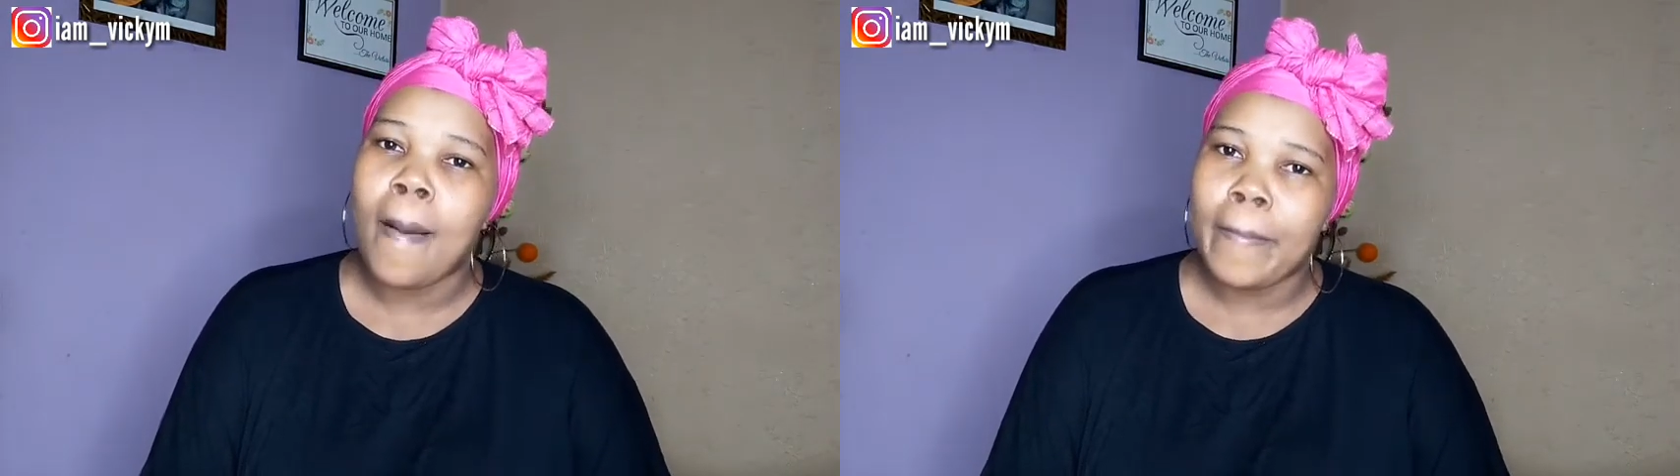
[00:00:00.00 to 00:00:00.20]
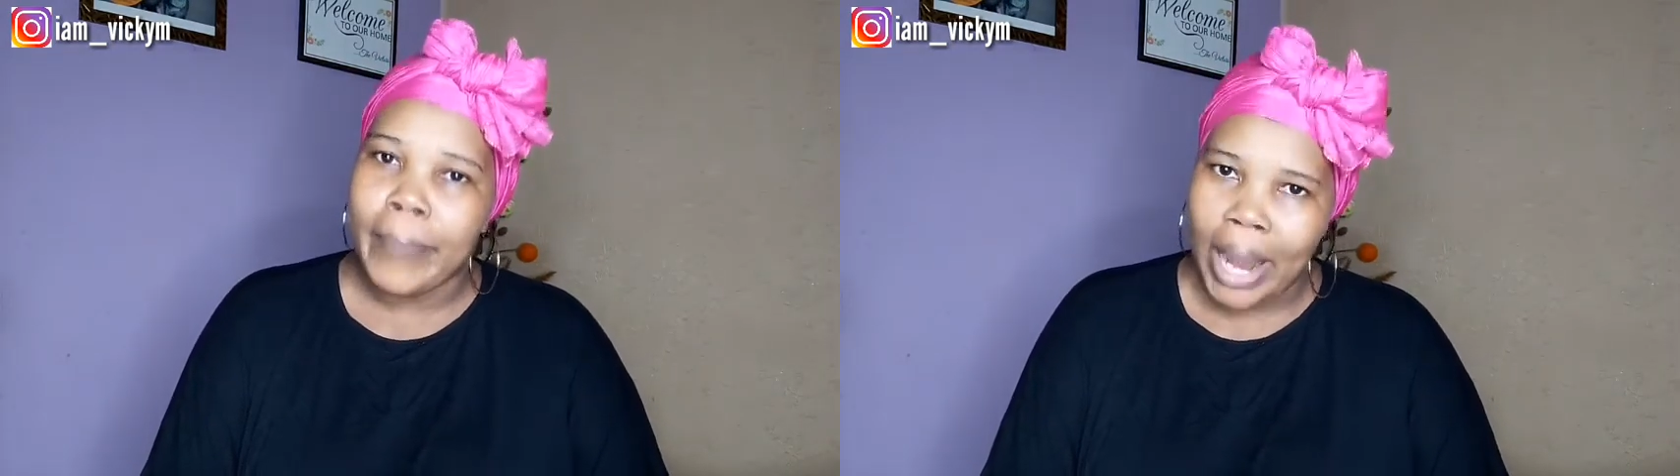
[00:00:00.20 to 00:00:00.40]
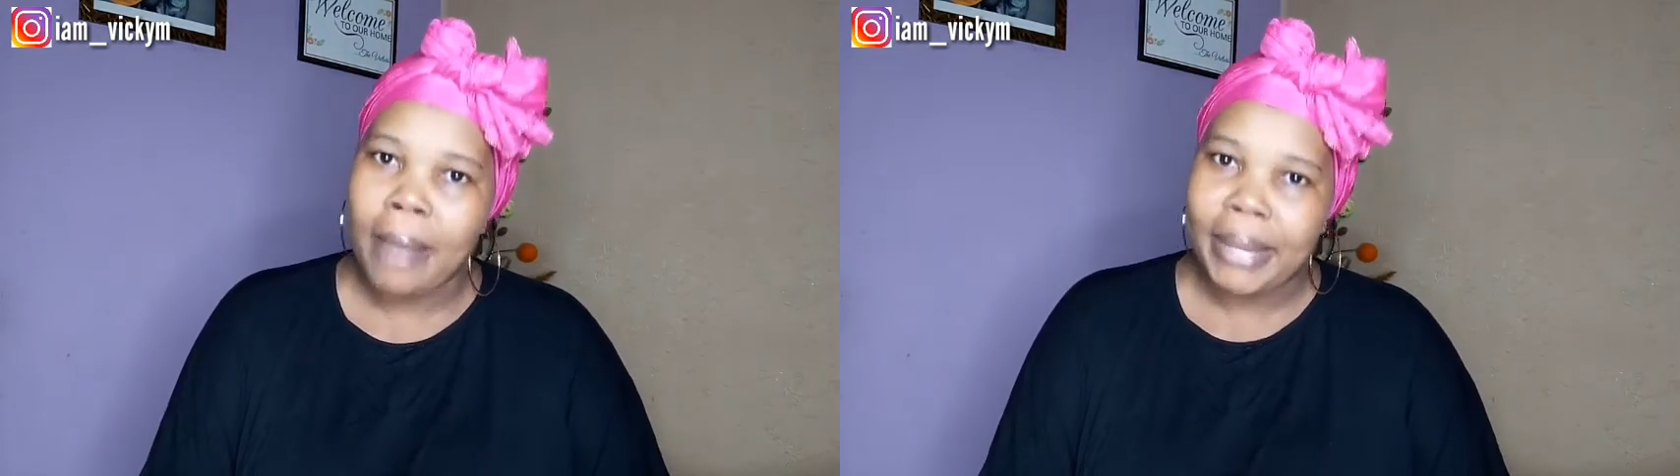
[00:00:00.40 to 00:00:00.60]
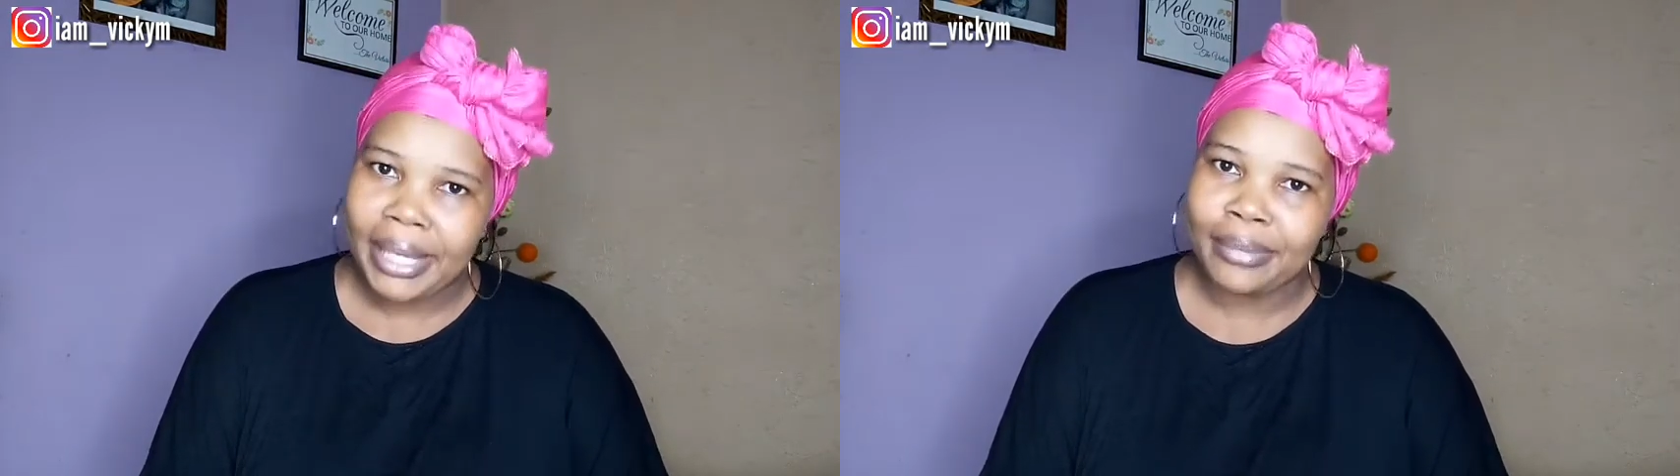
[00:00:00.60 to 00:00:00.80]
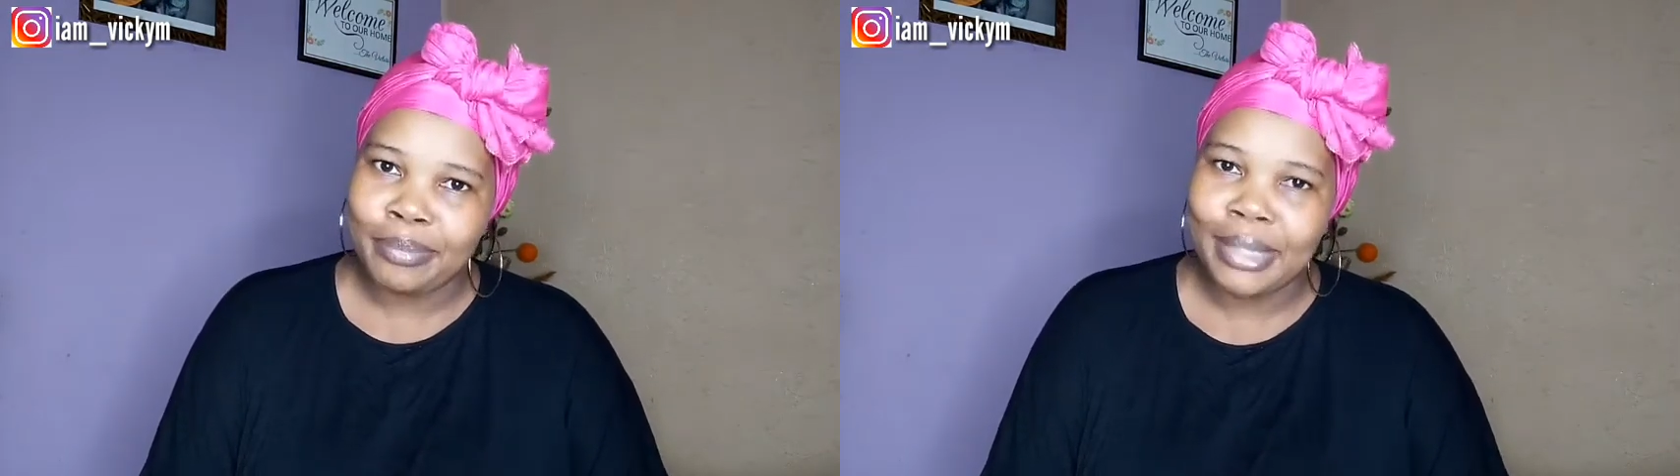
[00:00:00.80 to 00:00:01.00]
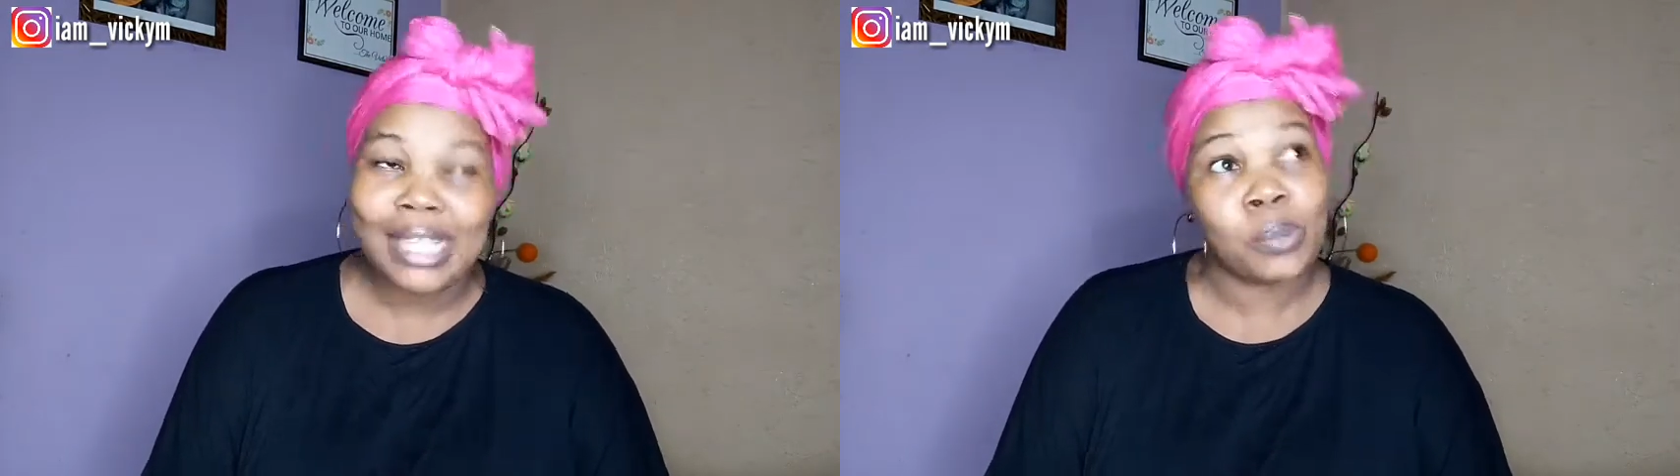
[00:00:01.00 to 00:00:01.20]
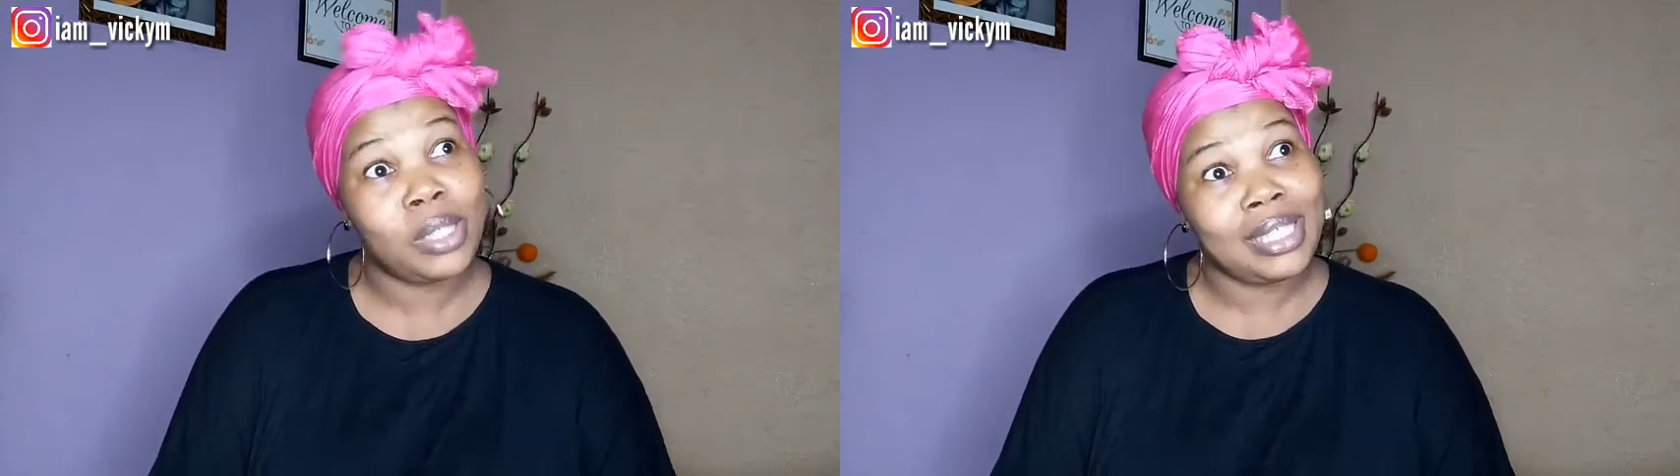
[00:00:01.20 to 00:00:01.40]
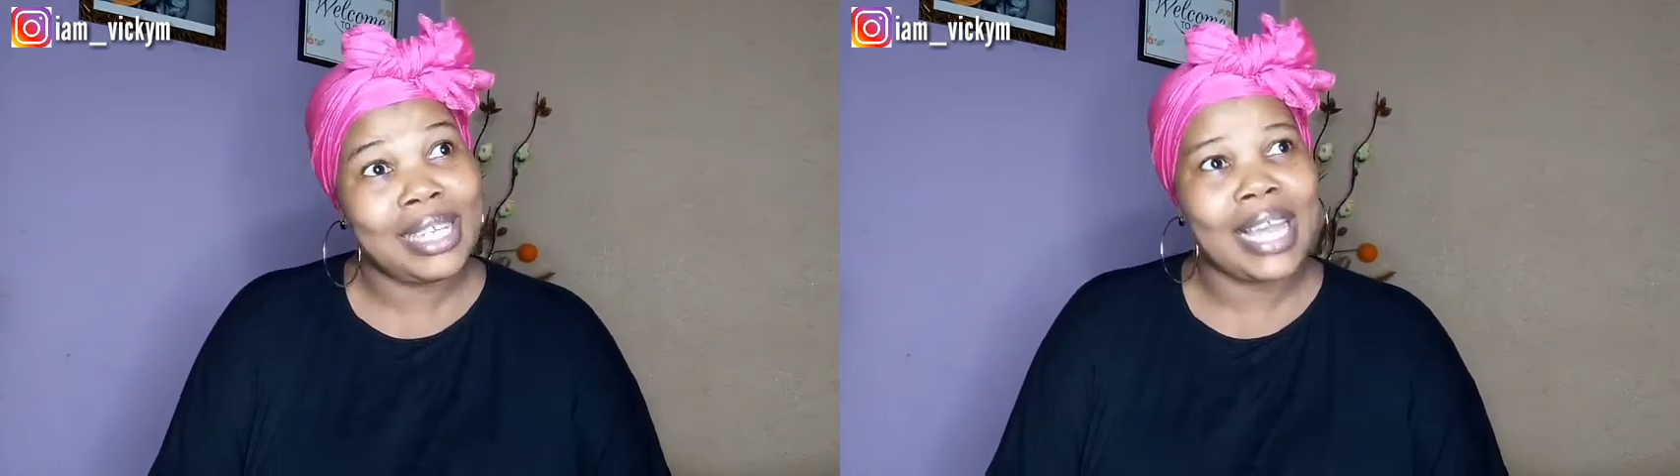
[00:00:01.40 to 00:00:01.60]
mommy. That's
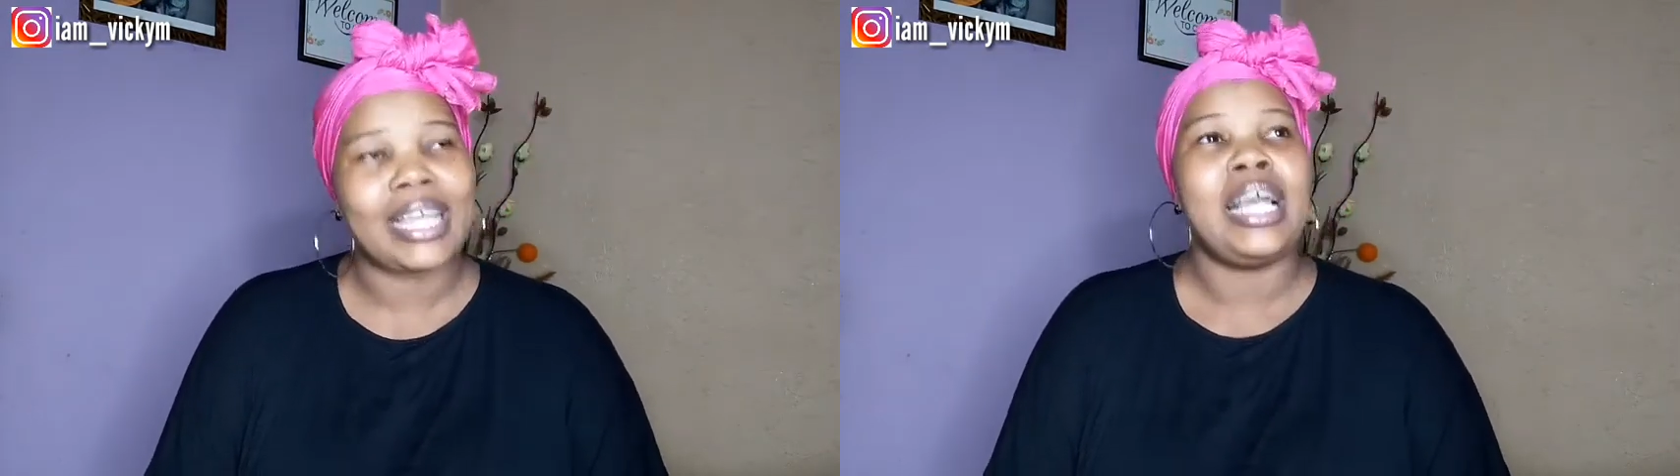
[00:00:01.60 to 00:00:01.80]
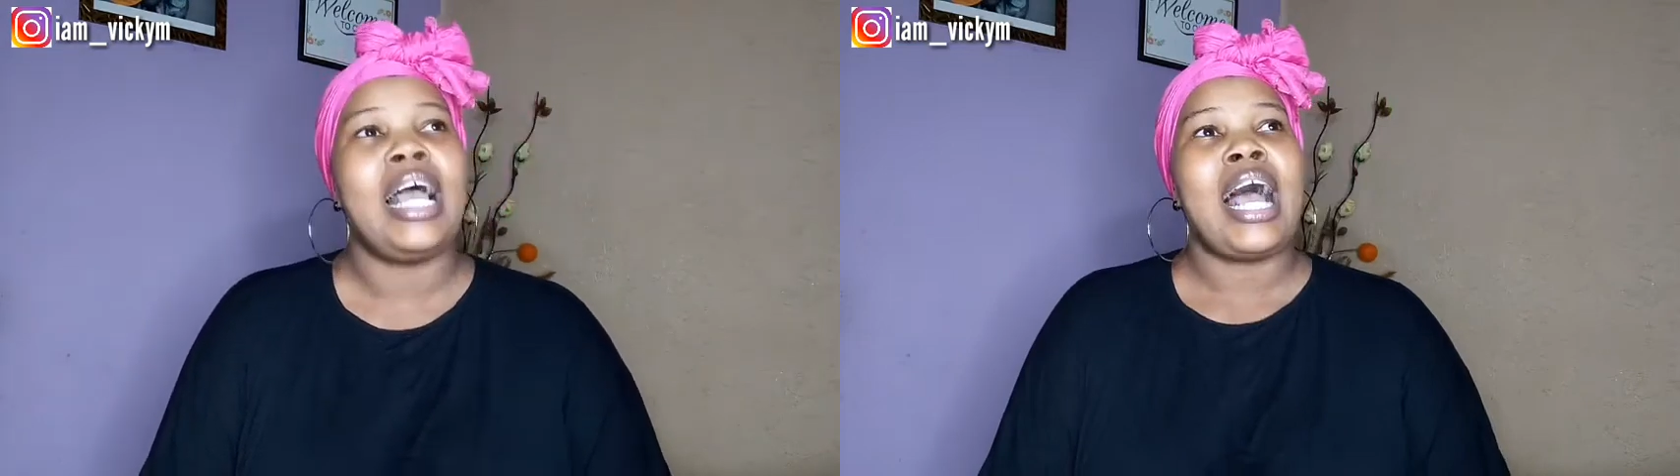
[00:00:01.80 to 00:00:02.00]
what they like.